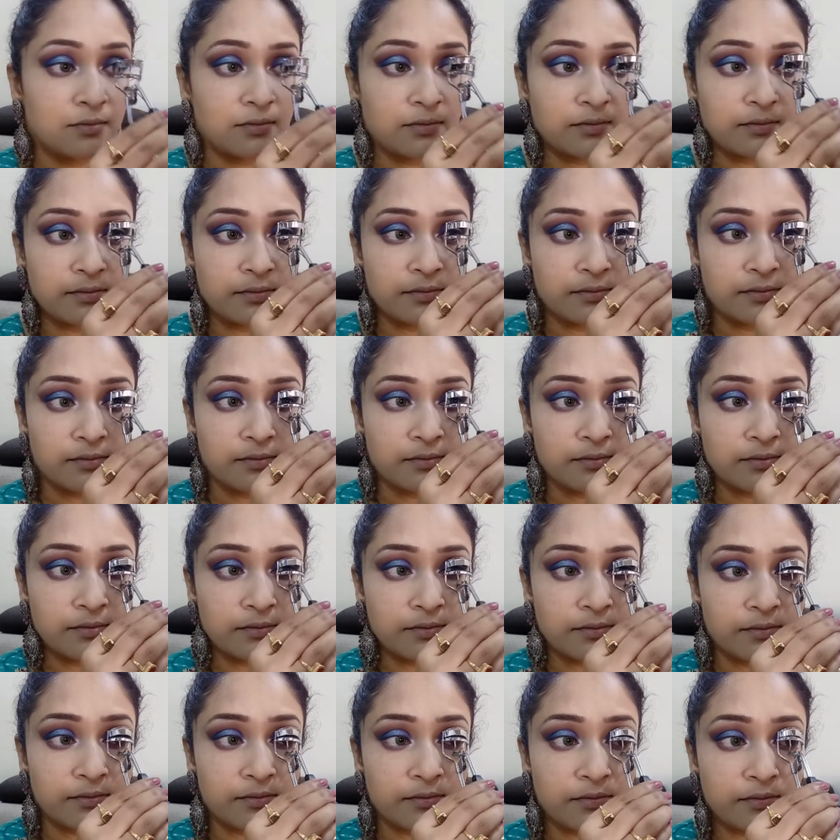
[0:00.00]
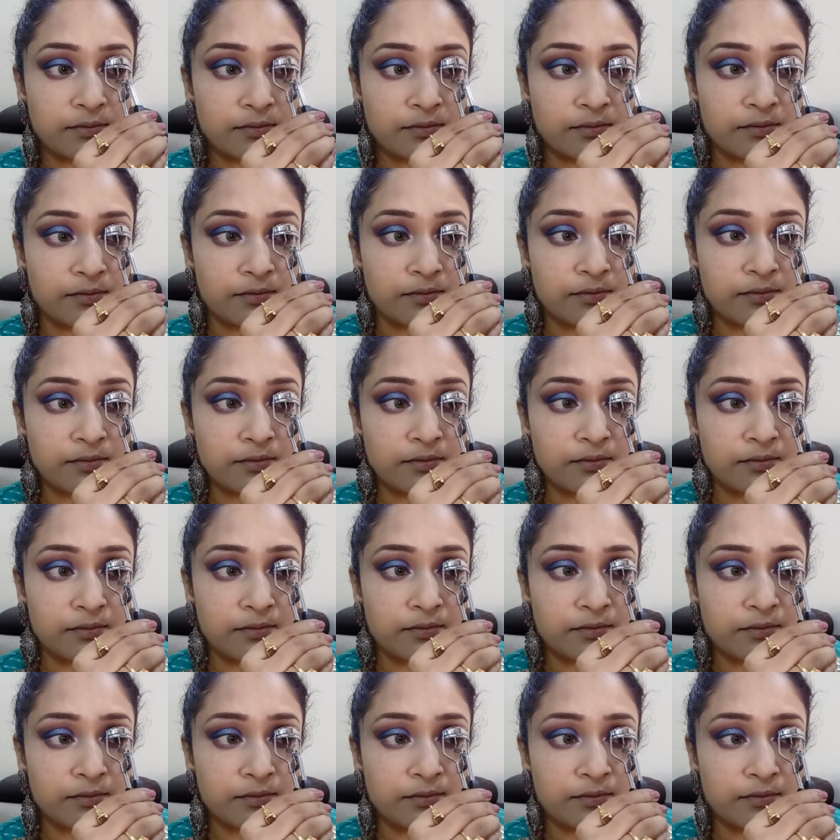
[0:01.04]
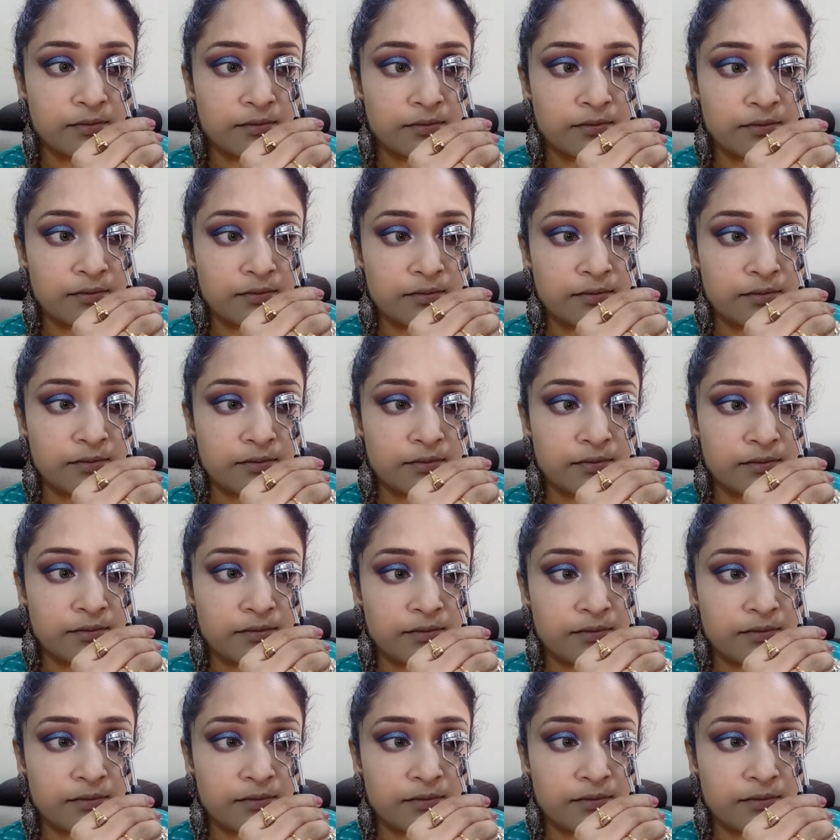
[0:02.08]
(no one is talking)